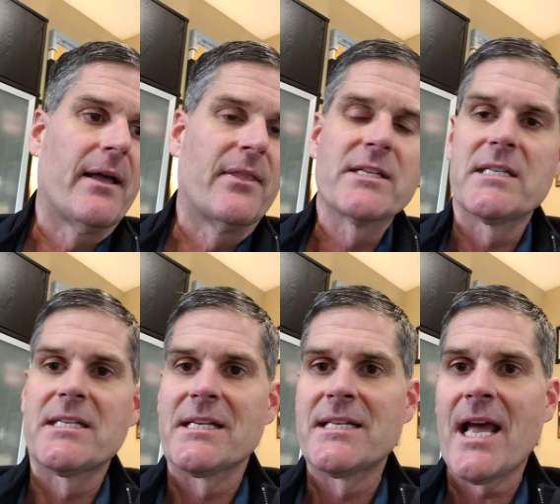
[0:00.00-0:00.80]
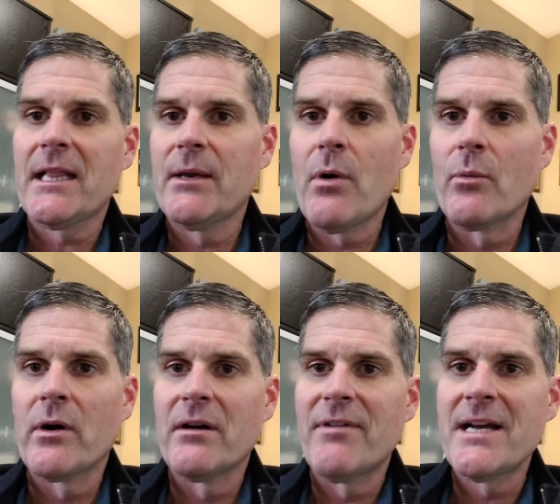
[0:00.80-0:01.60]
this is exactly what
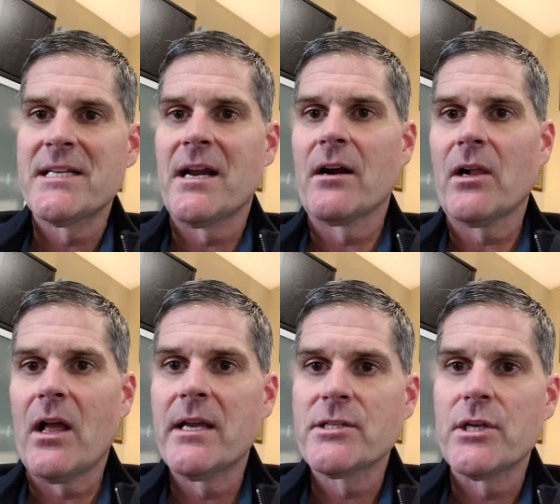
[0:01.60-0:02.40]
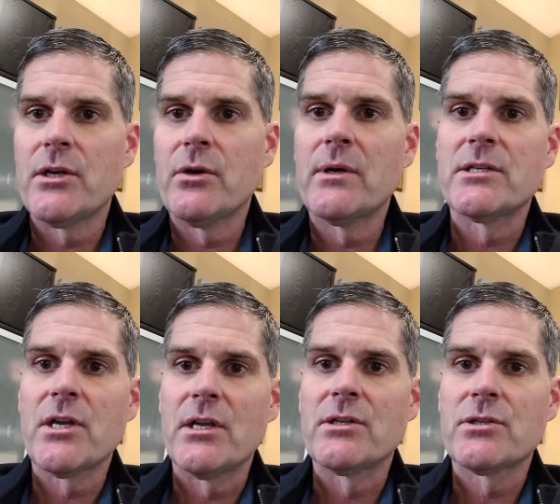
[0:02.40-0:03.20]
we're advising our clients to do: is
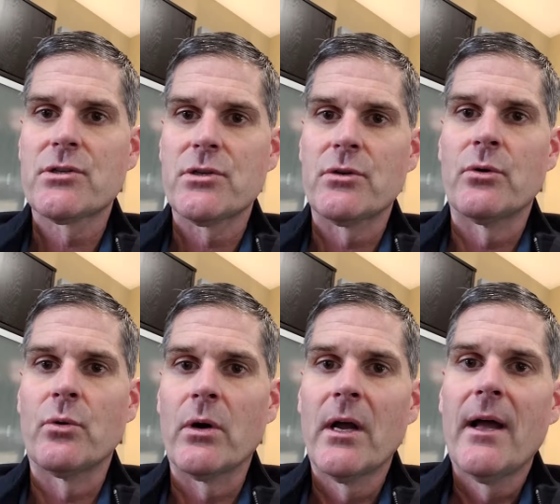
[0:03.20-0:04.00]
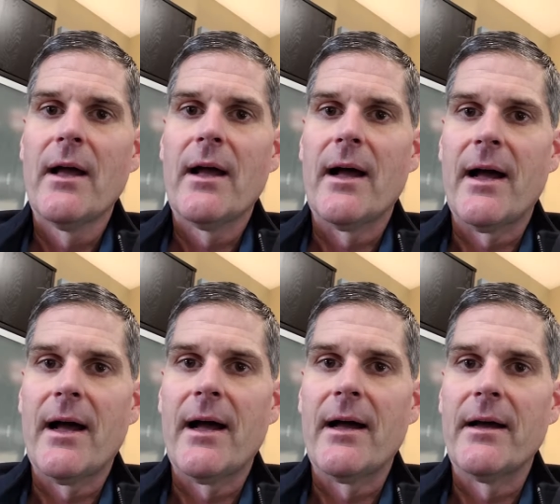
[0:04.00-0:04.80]
is to
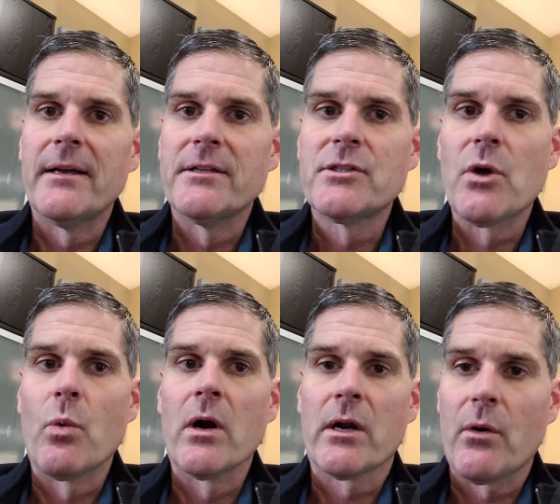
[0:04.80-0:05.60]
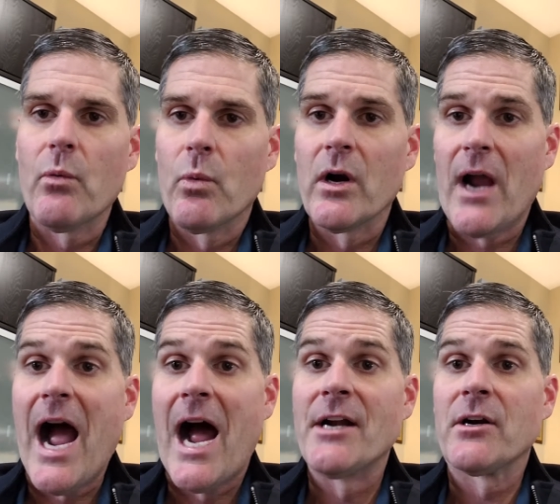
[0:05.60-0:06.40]
uh, to work work
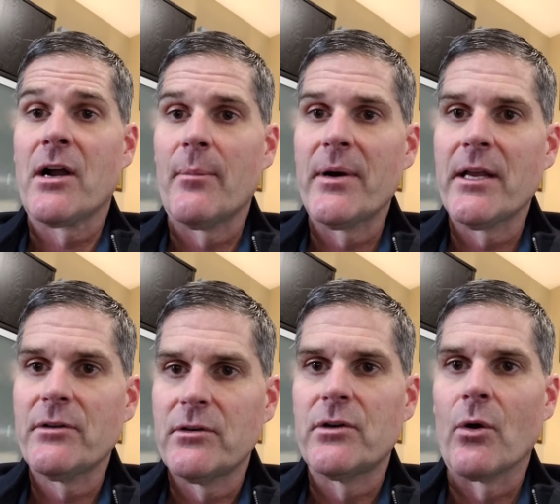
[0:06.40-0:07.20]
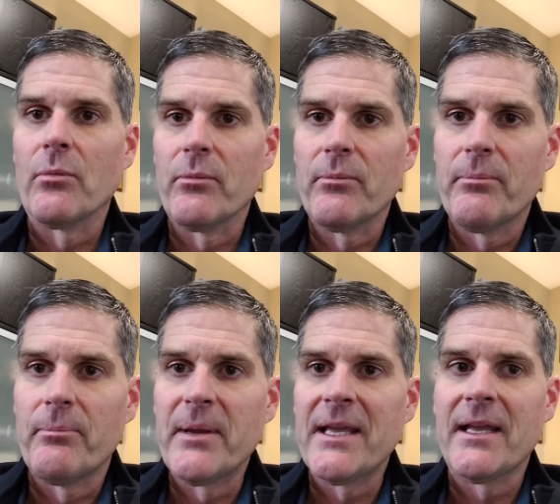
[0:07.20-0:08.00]
on your company. Don't
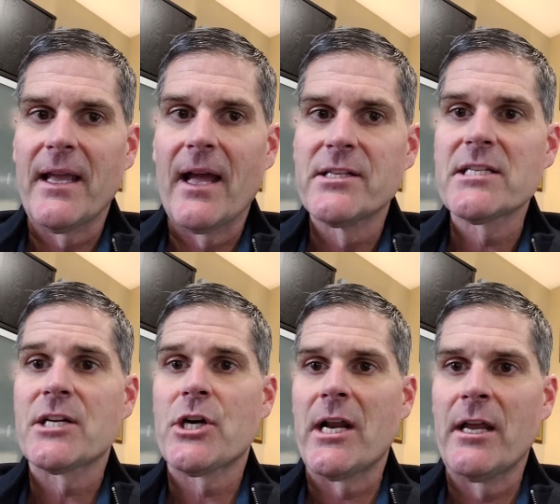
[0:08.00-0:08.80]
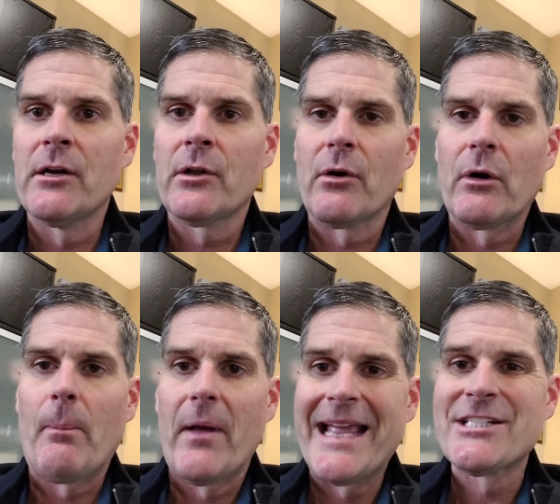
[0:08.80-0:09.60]
be such an
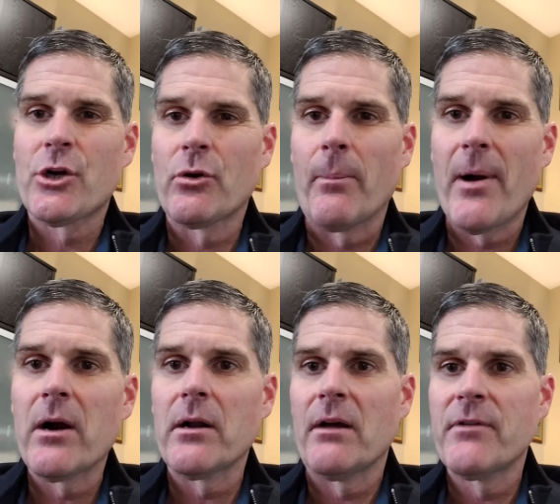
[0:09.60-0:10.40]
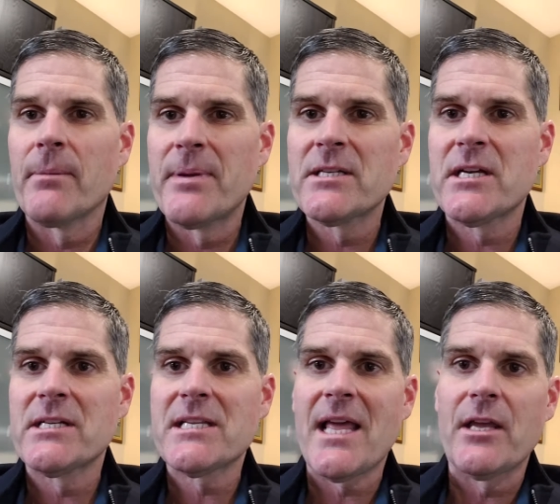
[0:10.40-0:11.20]
integral integral part of your
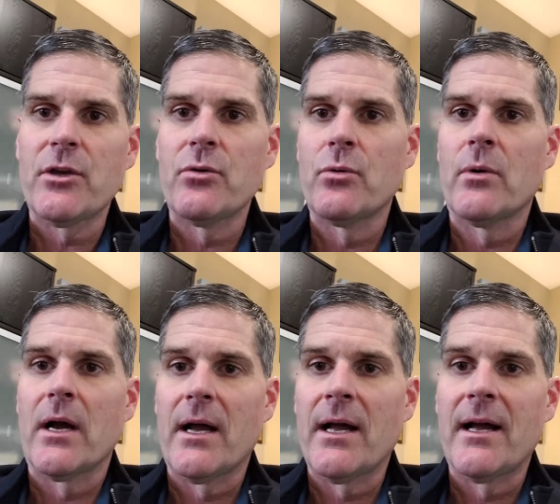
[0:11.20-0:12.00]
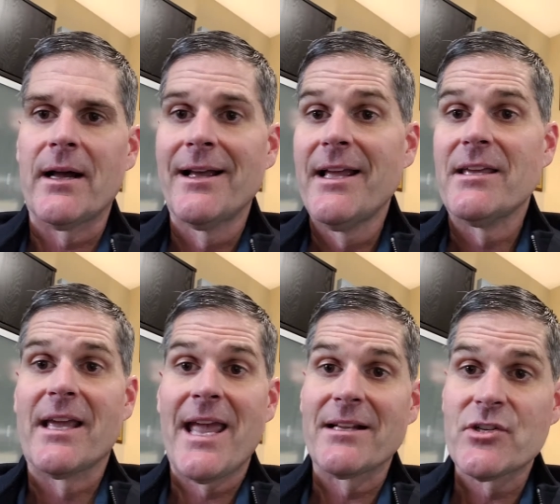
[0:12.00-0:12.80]
business that you uh,
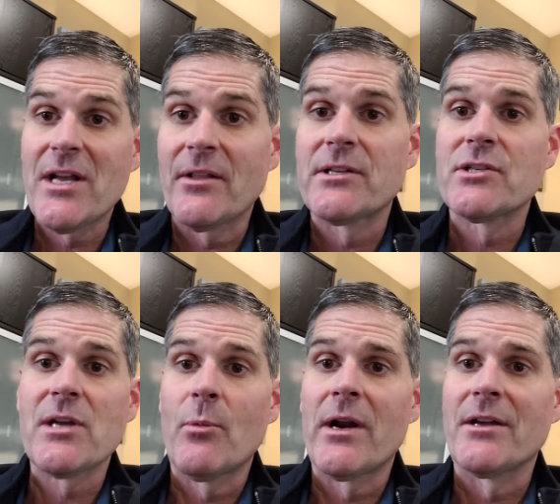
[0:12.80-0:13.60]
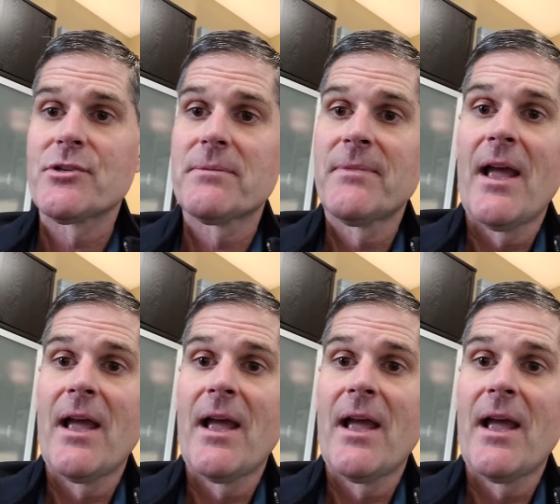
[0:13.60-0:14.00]
you can't sell it to someone else.